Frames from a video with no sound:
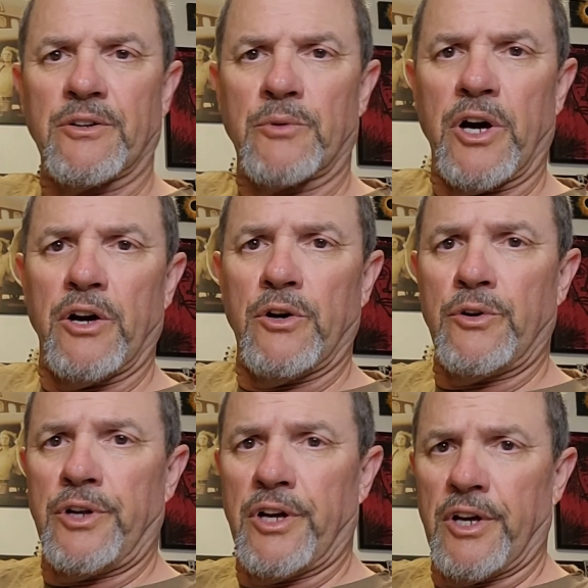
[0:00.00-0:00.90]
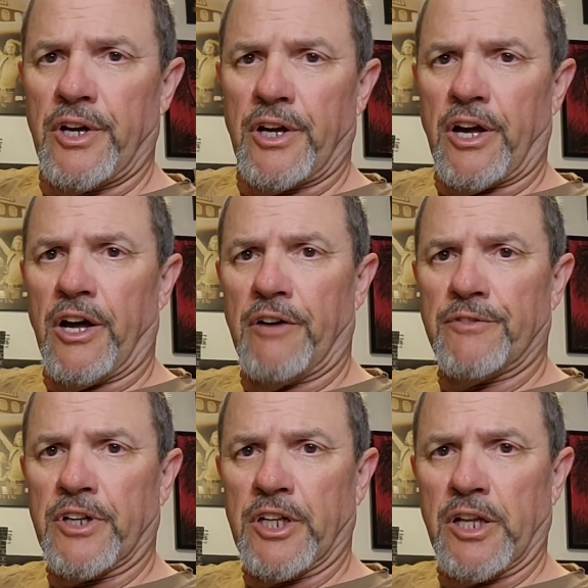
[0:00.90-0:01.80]
the road
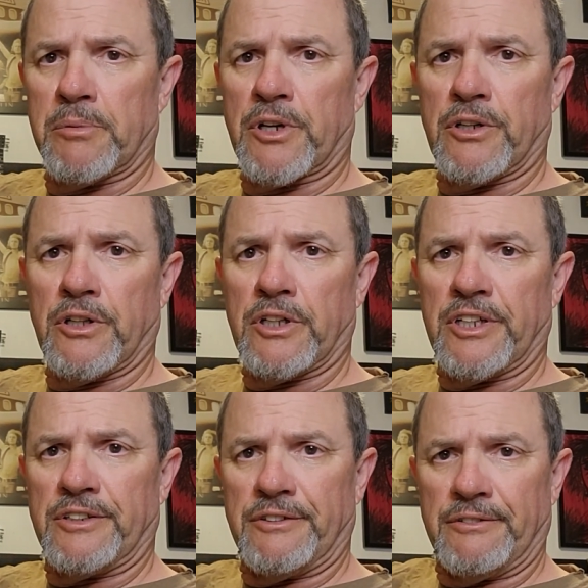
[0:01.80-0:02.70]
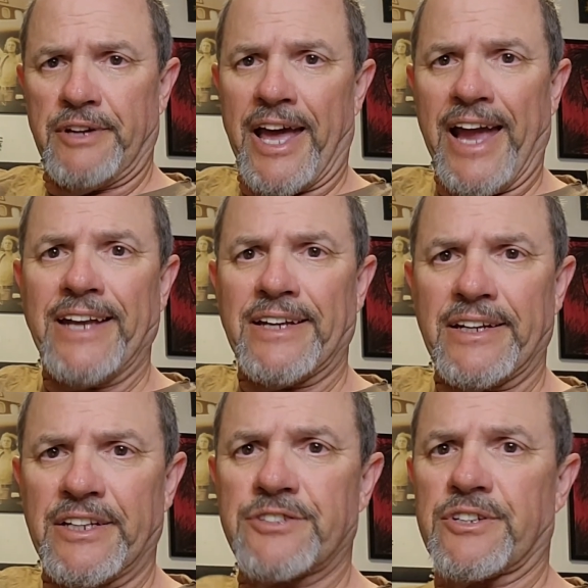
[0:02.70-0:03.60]
of liberal hate
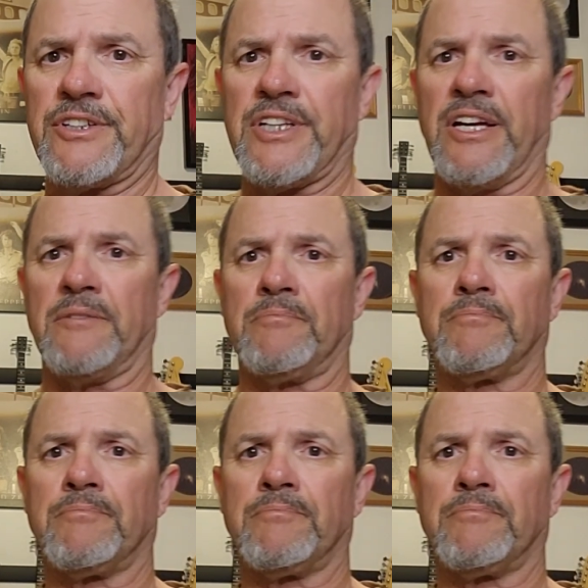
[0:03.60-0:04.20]
and discontent